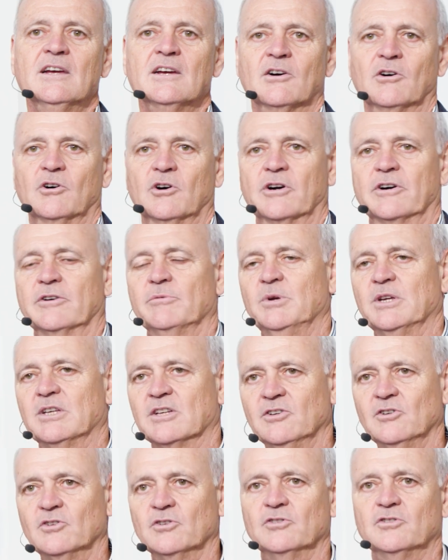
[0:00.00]
or we
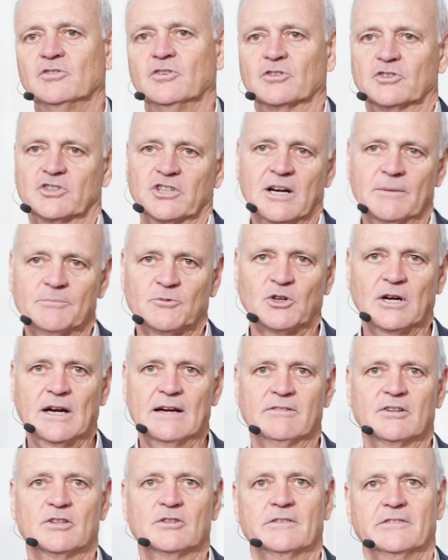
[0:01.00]
can use your job
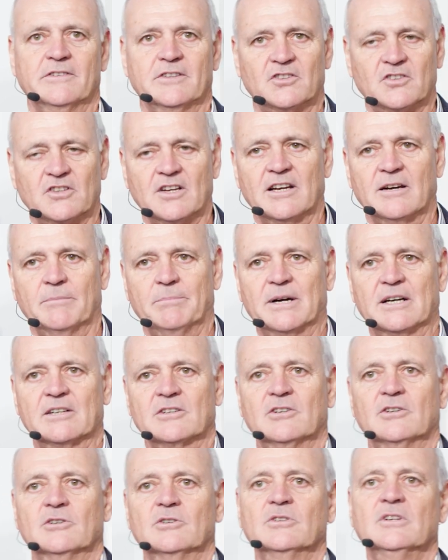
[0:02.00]
traveler if it's got a
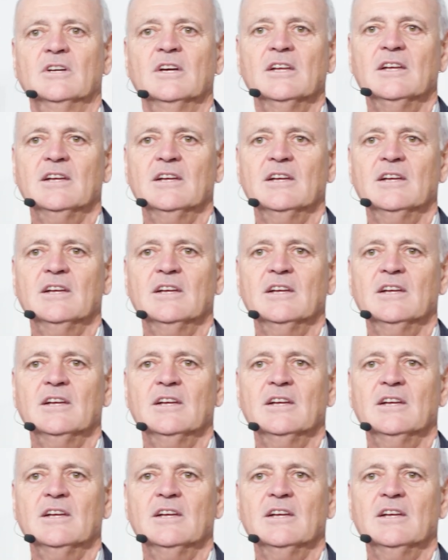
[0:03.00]
barcode